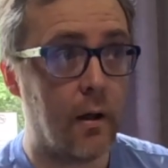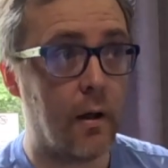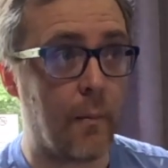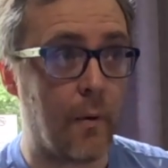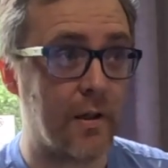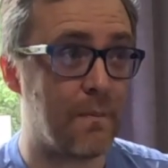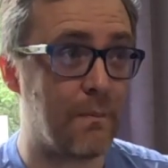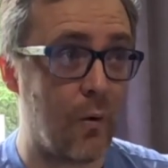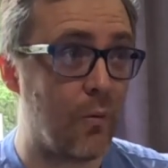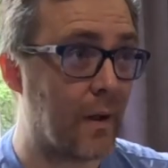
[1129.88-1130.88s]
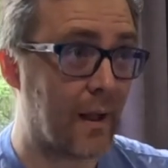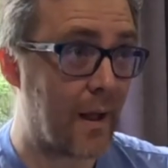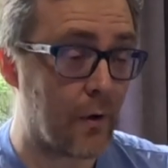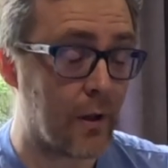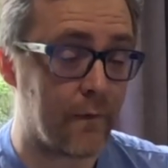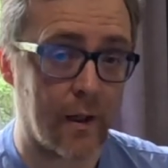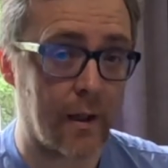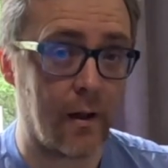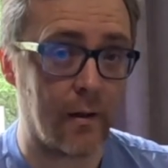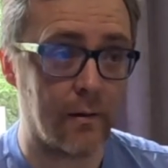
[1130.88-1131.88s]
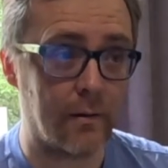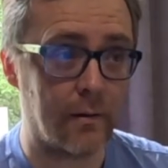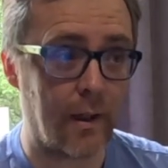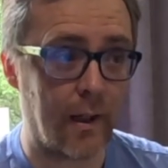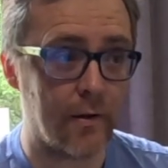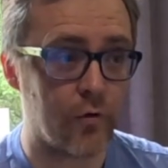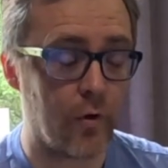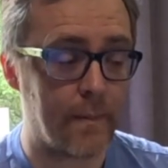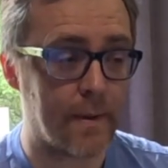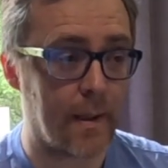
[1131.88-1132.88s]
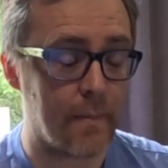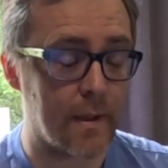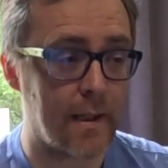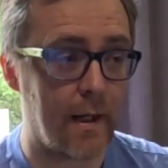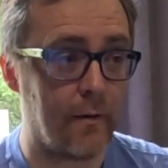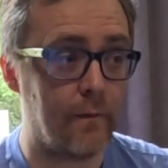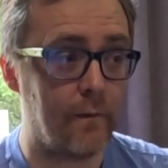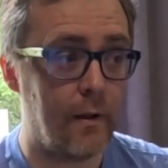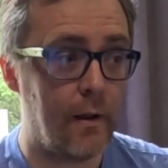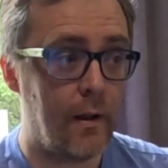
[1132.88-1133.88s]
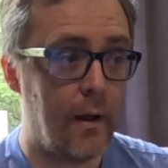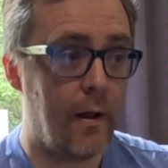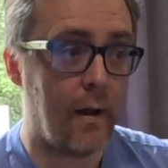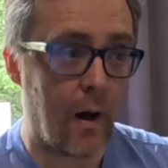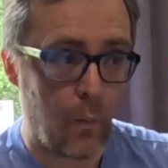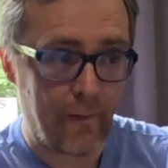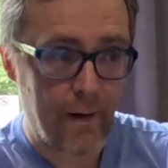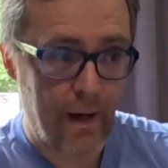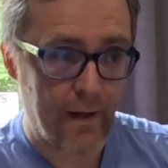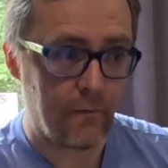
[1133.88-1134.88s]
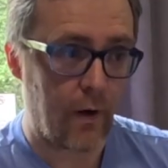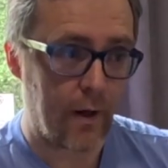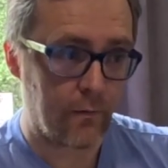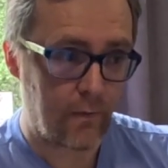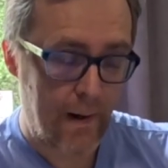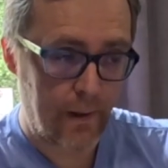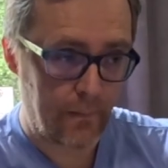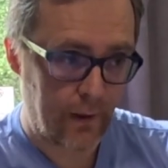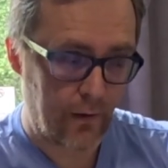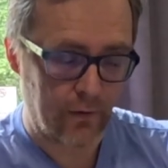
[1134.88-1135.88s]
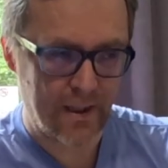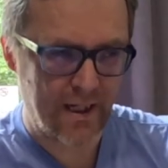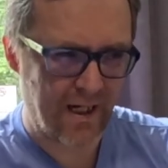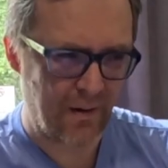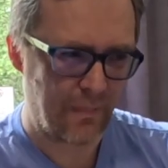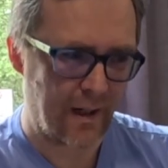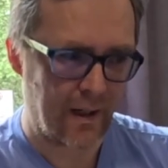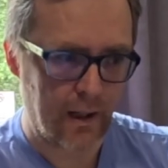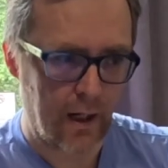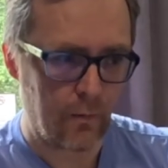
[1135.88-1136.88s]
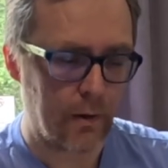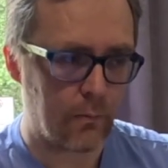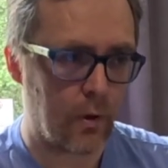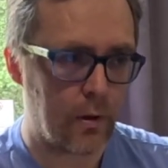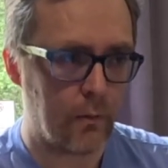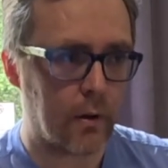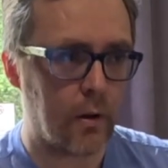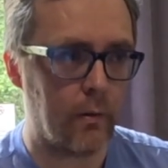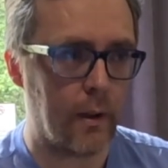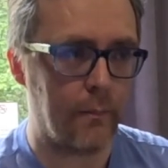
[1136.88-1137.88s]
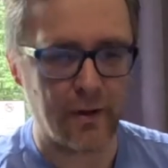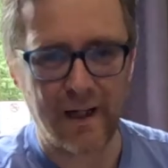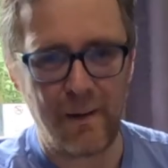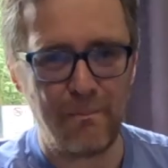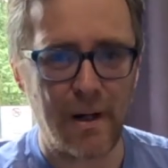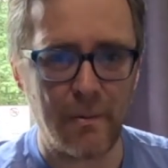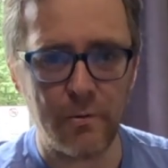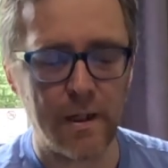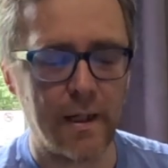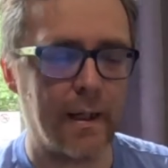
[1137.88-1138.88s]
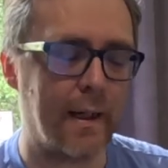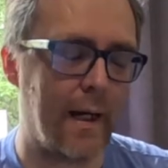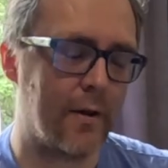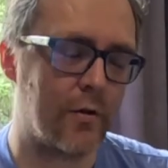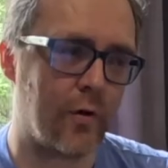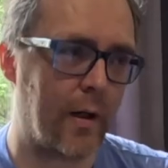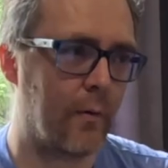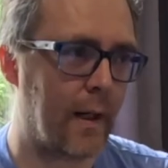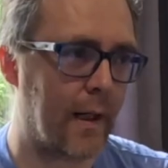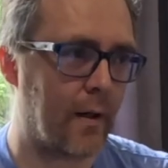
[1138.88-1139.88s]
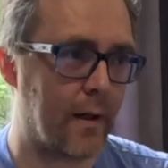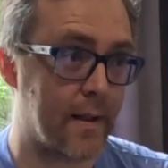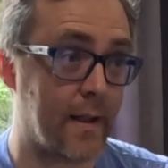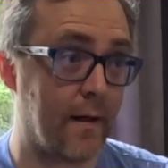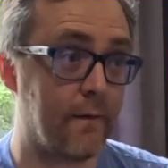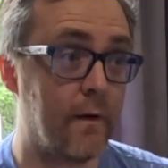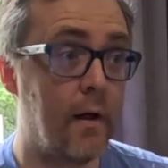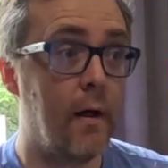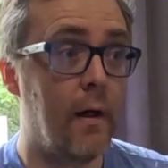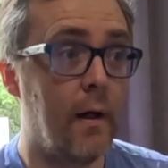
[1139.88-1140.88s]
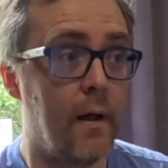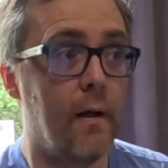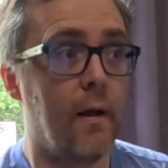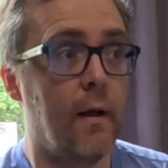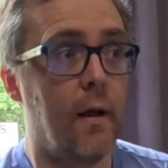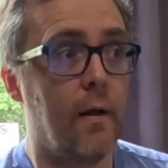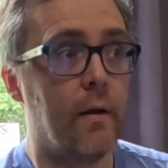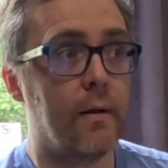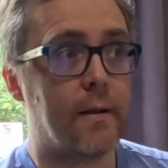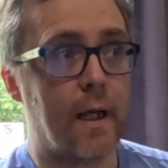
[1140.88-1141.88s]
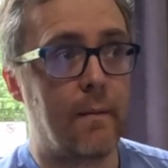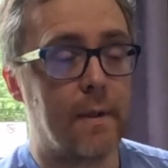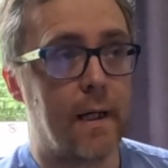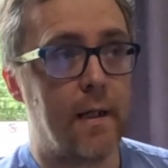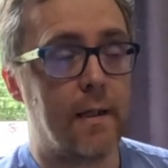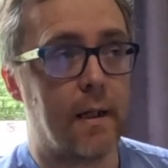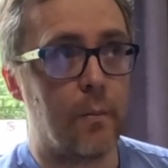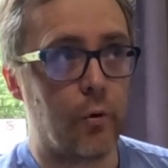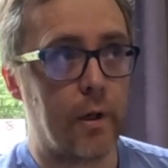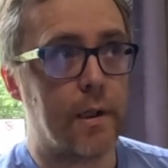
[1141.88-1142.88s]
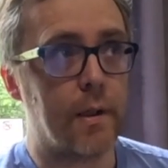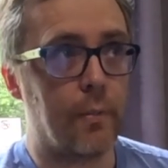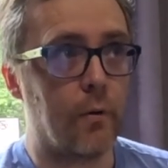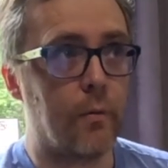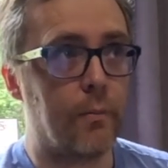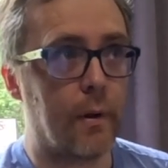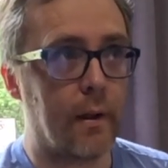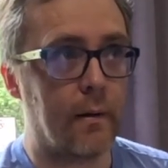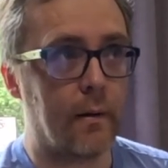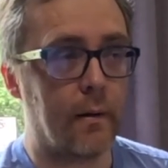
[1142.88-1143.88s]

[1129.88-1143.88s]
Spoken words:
I might just bolt one of them on if I can't get the stripes done myself. I'm worried about the vinyl wrapping bit or the sticker bit. I don't know what you would call it, but getting bubbles in it, getting it straight, all that kind of stuff seems easy in principle, but